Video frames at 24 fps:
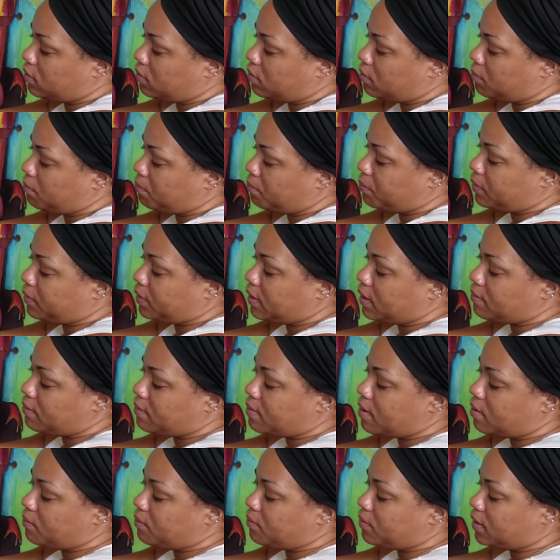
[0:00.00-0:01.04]
the
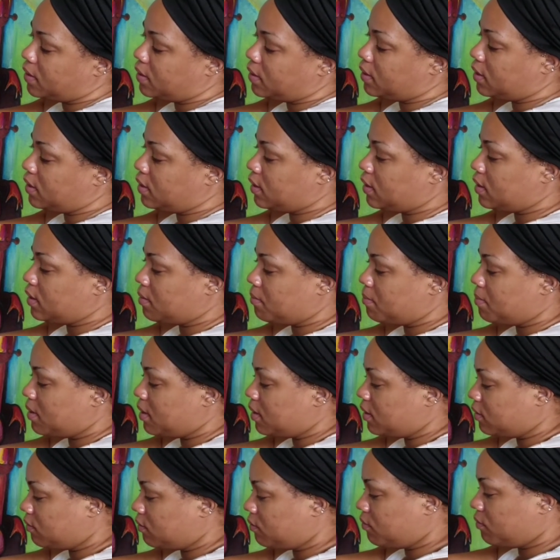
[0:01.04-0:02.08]
next video
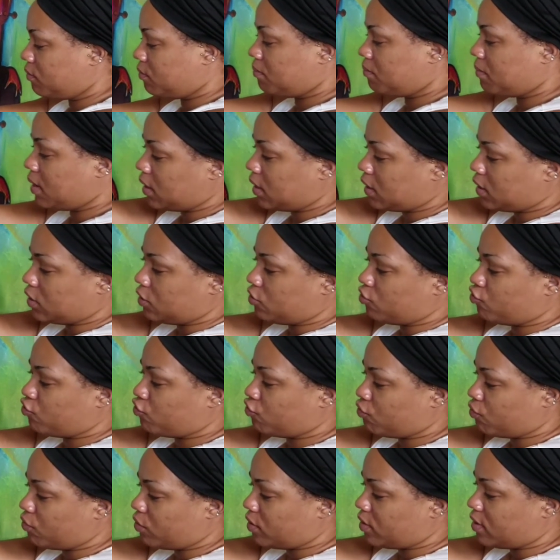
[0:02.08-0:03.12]
is how
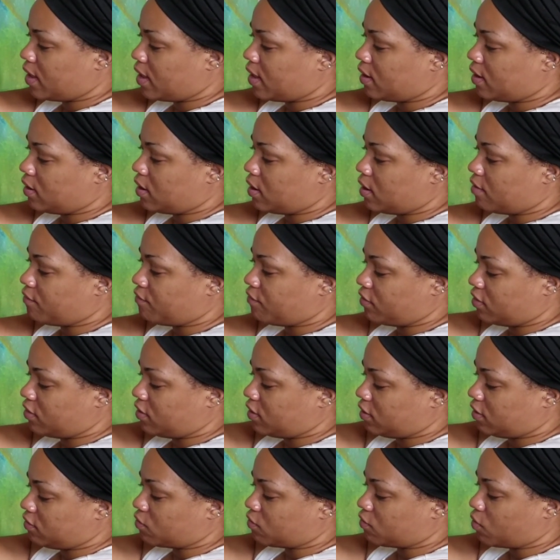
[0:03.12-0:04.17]
to
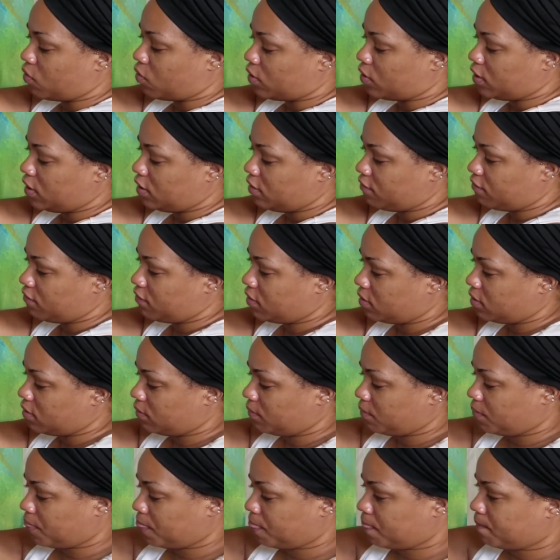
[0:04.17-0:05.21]
place your
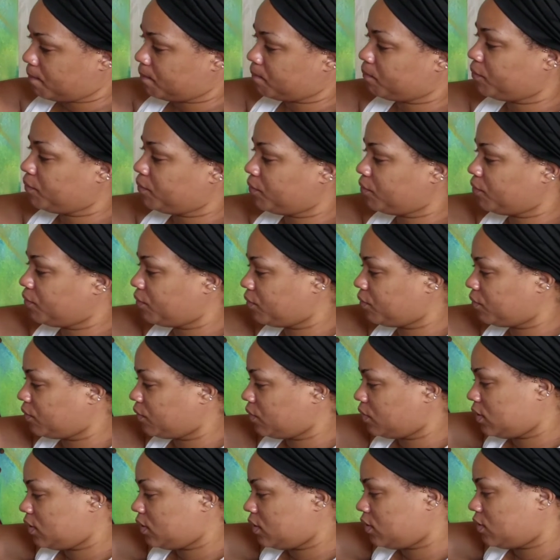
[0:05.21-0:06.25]
frontal to stitch it
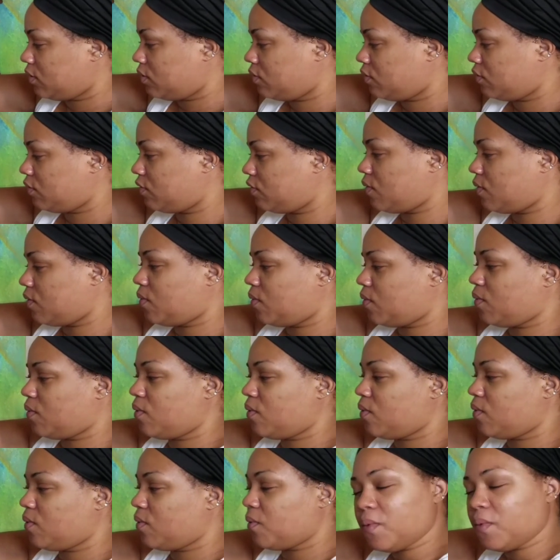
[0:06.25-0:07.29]
down and then
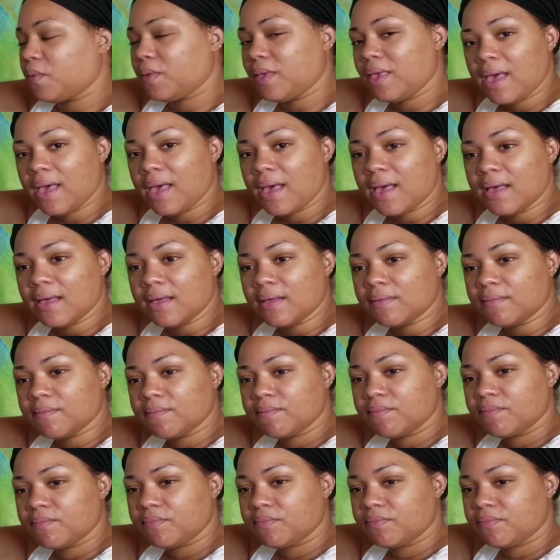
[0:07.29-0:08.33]
I'm going to show
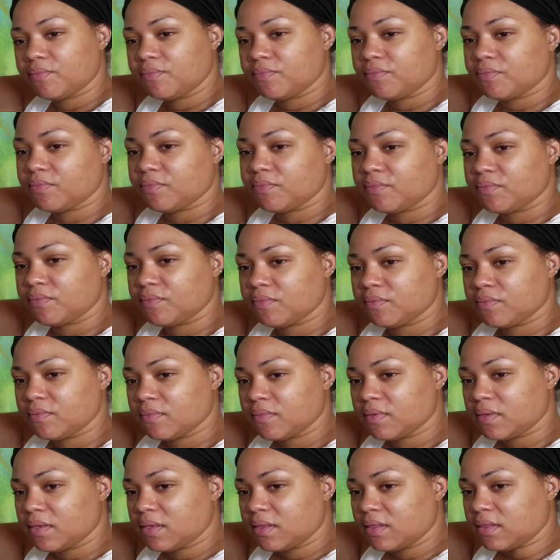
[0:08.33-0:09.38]
you
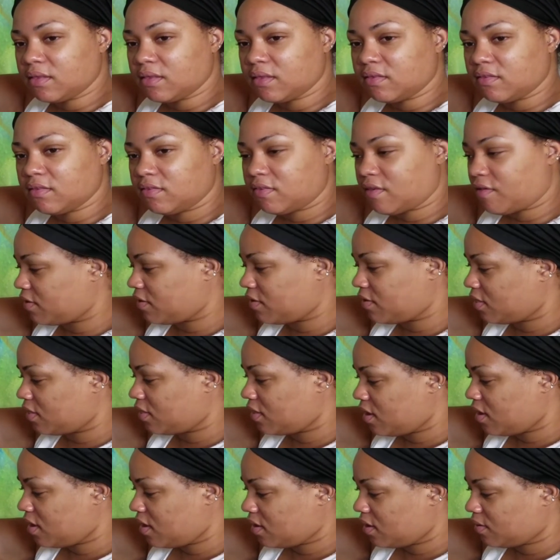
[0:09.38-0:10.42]
my um,
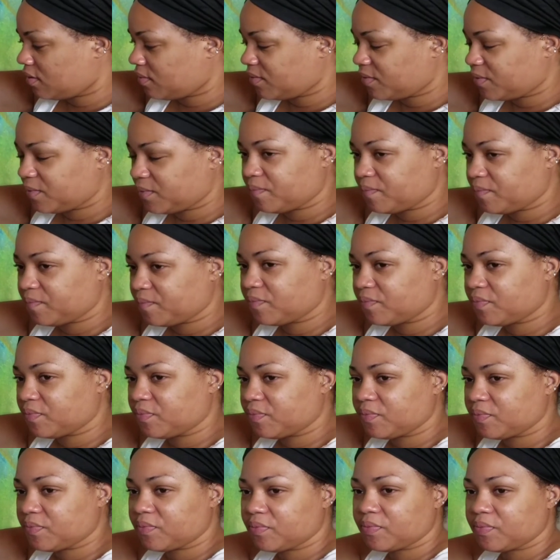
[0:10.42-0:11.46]
my
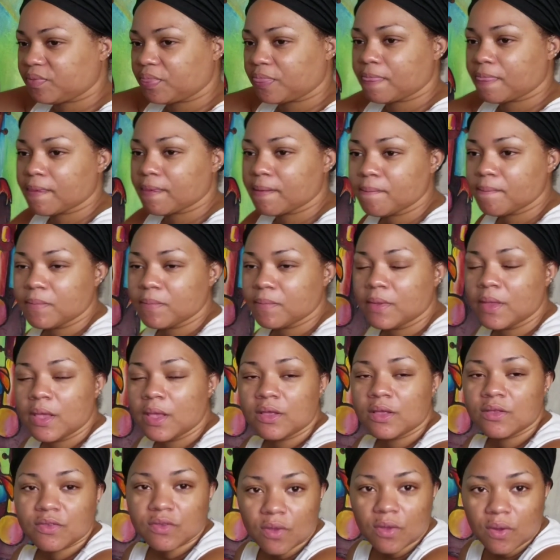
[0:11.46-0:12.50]
stitching
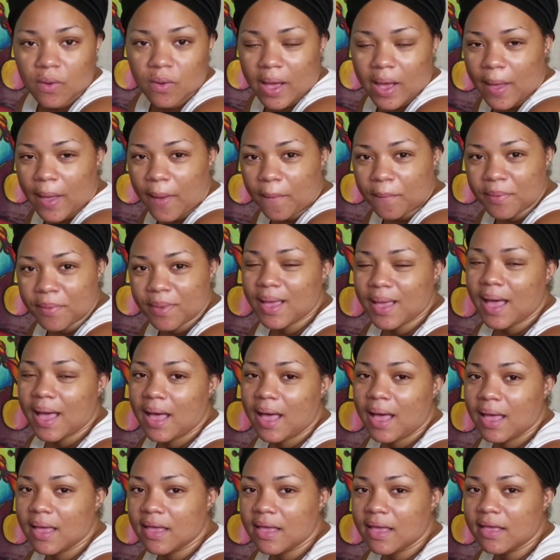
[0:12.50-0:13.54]
pattern and
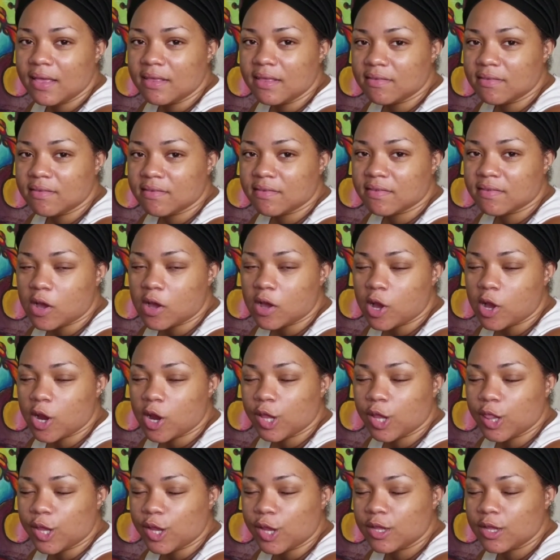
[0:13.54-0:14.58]
also
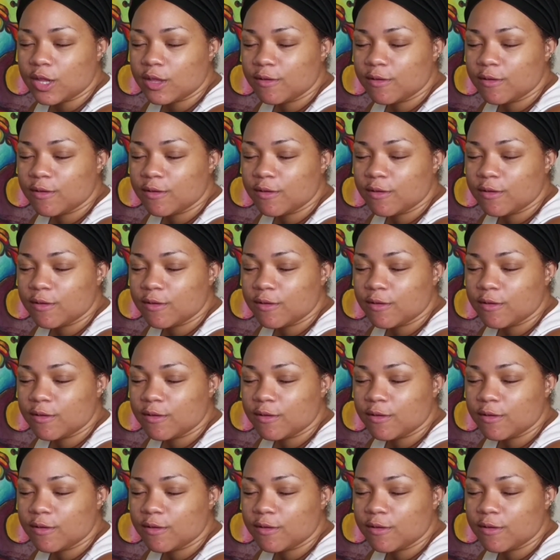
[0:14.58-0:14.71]
my